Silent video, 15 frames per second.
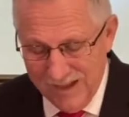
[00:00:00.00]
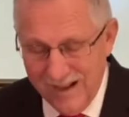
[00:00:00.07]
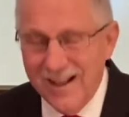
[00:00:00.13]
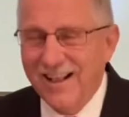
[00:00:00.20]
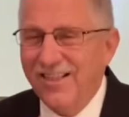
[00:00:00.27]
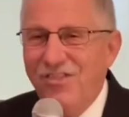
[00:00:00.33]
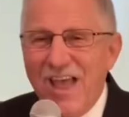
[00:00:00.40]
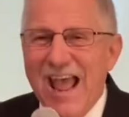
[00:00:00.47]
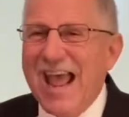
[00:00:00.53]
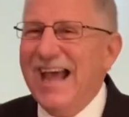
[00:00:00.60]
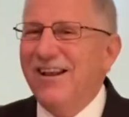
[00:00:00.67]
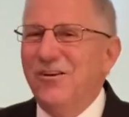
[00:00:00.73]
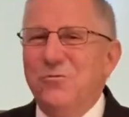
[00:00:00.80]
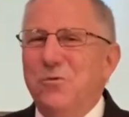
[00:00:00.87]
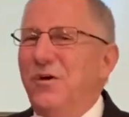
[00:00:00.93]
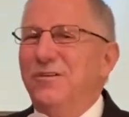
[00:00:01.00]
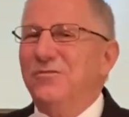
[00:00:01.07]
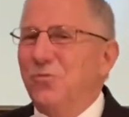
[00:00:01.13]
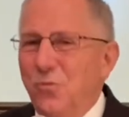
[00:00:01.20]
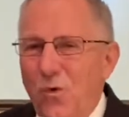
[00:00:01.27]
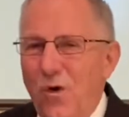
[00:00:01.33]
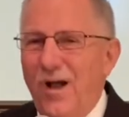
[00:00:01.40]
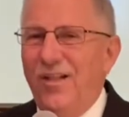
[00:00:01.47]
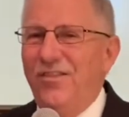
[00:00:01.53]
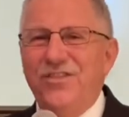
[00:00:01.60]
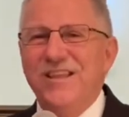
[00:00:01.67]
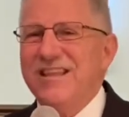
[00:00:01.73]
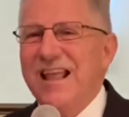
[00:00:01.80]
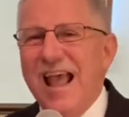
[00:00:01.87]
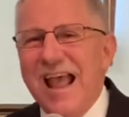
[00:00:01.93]
That was what
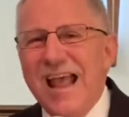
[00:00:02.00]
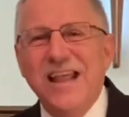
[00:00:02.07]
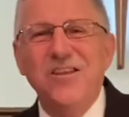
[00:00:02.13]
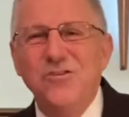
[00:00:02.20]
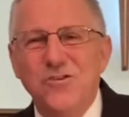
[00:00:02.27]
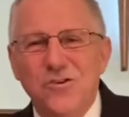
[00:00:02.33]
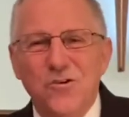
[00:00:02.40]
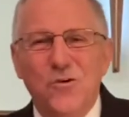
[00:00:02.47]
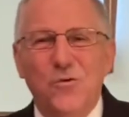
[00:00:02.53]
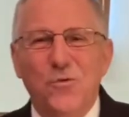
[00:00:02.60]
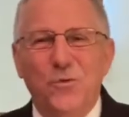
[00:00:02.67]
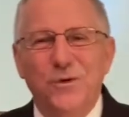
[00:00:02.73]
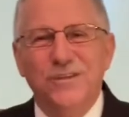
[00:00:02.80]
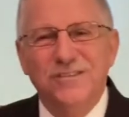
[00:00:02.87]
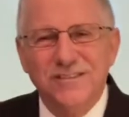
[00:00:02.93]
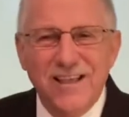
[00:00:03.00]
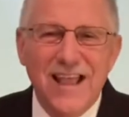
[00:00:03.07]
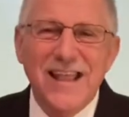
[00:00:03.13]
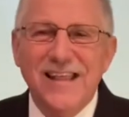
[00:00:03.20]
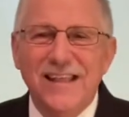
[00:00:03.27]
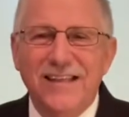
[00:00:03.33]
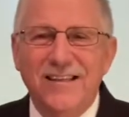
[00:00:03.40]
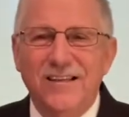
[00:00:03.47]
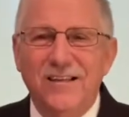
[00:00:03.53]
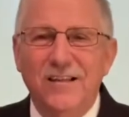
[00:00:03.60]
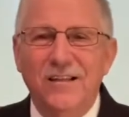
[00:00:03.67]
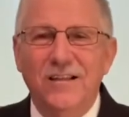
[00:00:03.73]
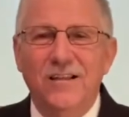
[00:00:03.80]
the angel was saying